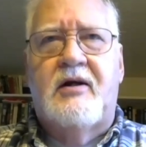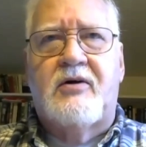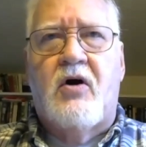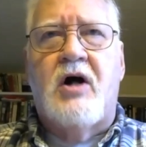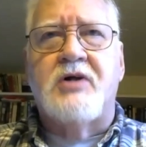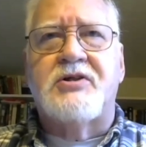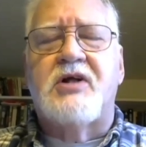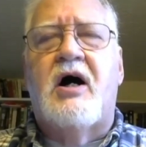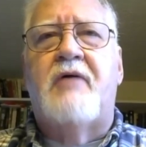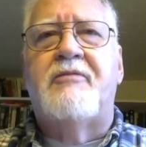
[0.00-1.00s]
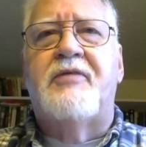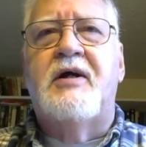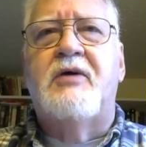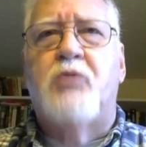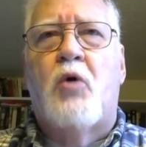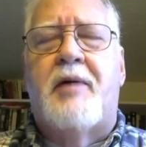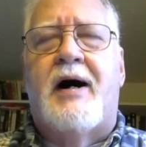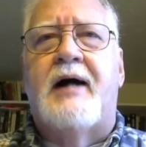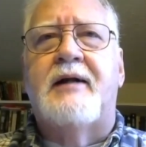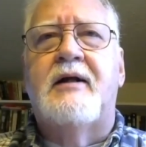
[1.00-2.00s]
cost of the
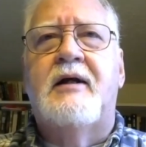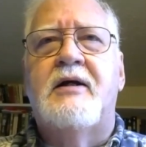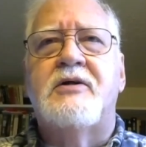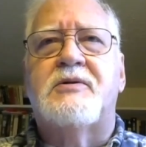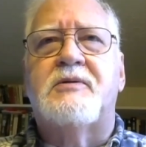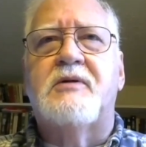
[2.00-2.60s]
robot is